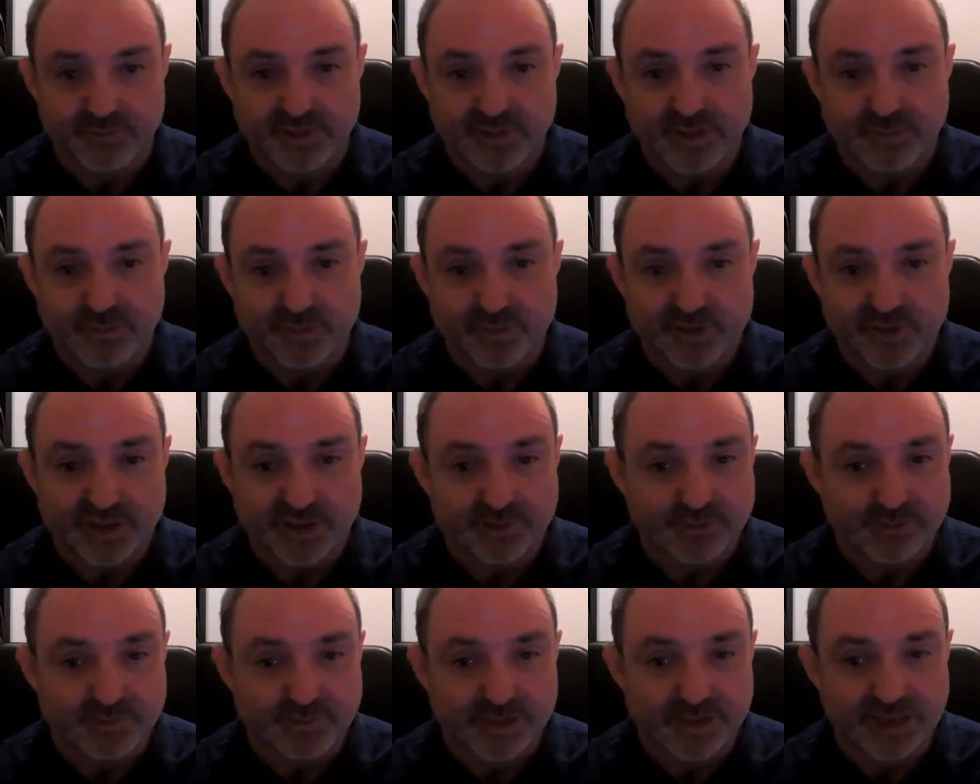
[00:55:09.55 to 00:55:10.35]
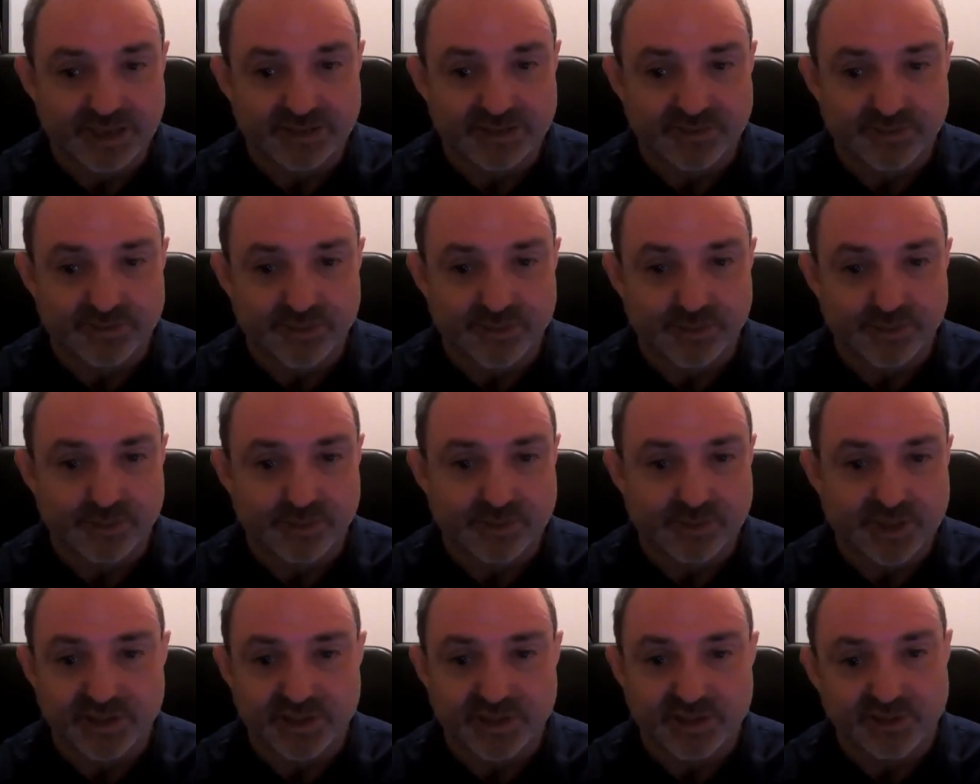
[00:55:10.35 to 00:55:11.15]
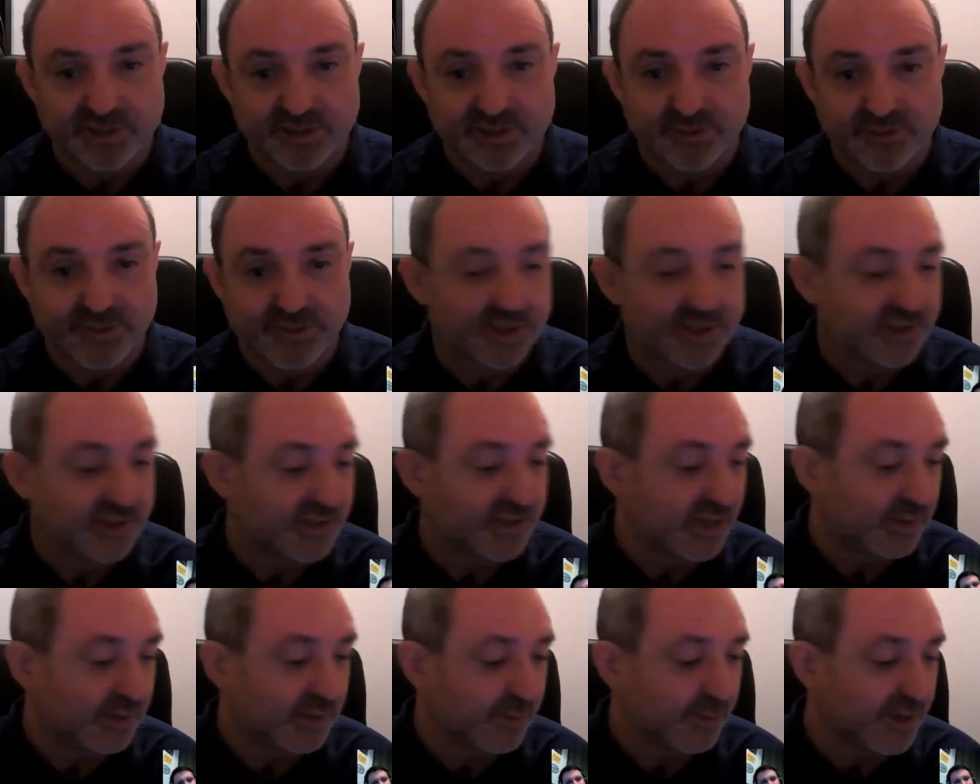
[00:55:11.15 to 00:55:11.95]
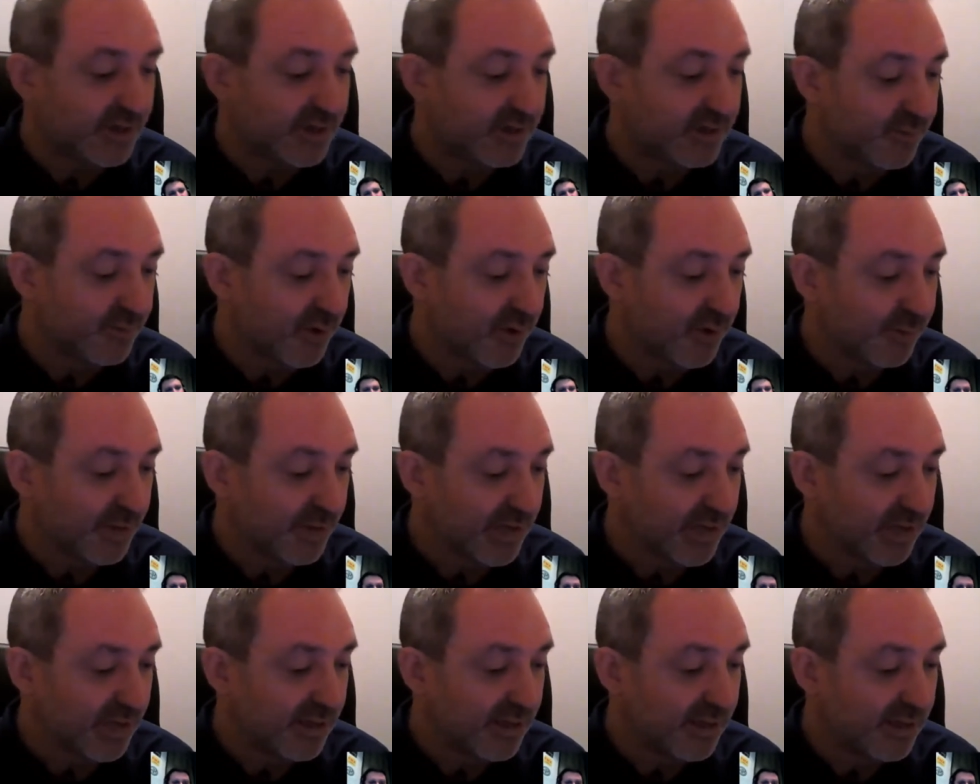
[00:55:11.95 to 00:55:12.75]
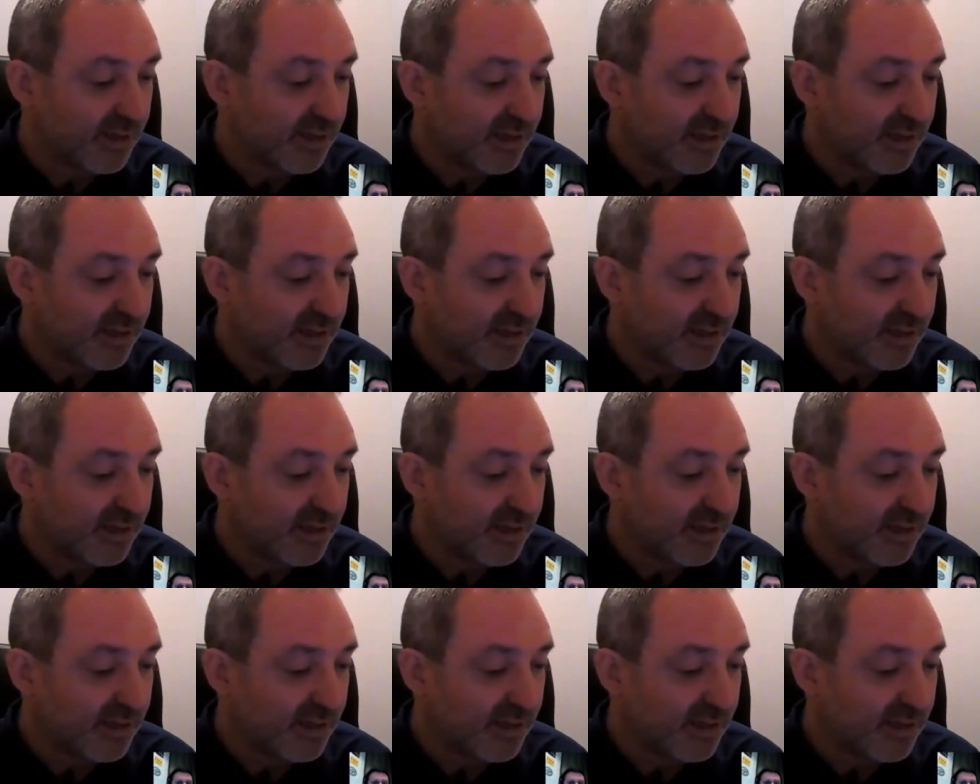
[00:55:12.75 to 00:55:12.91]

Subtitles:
temperature late in fermentation to finish attenuation properly.